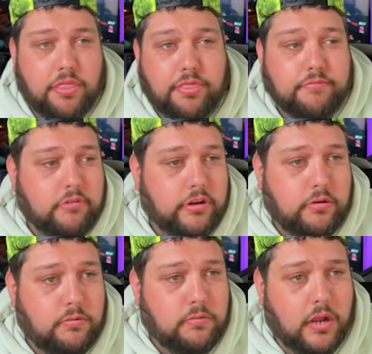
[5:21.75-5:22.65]

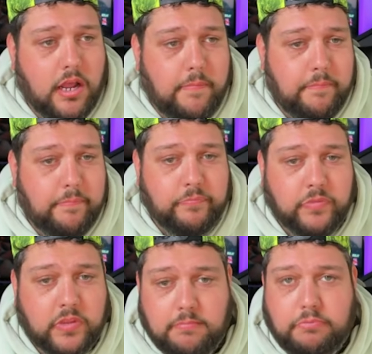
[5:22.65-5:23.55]
through
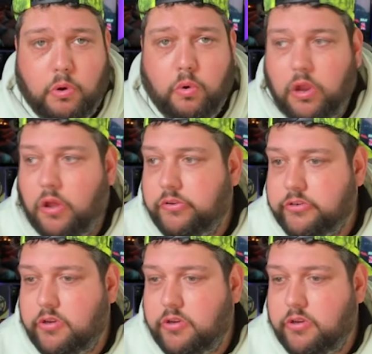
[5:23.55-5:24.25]
Paul Oz